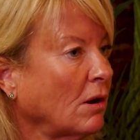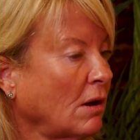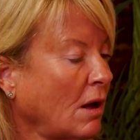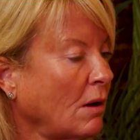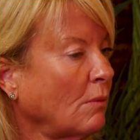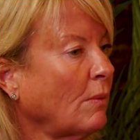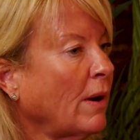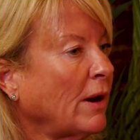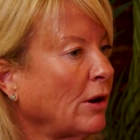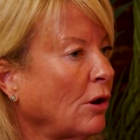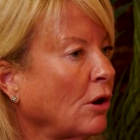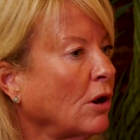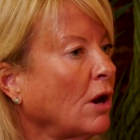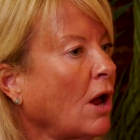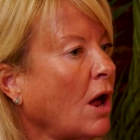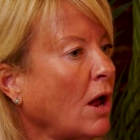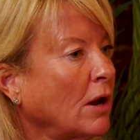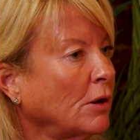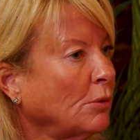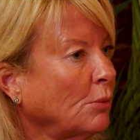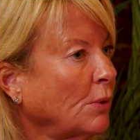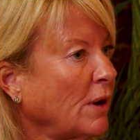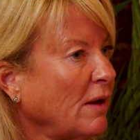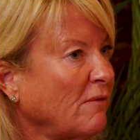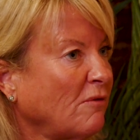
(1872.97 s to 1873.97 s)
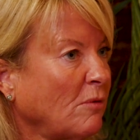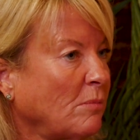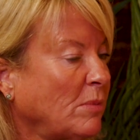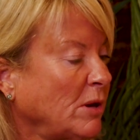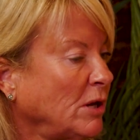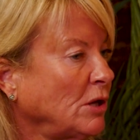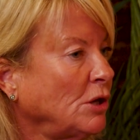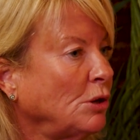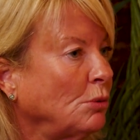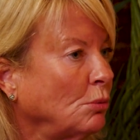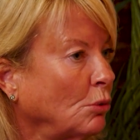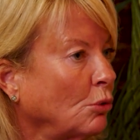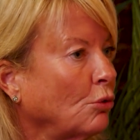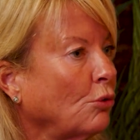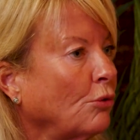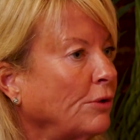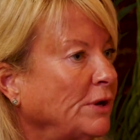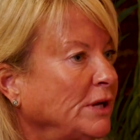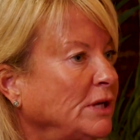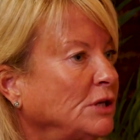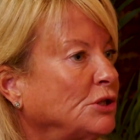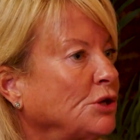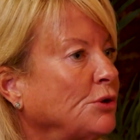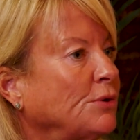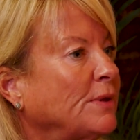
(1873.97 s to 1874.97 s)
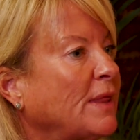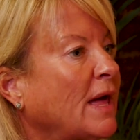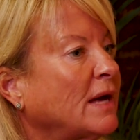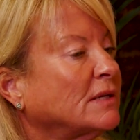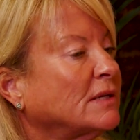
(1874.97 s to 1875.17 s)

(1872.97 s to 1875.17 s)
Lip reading: like went online or whatever, but you were already doing that.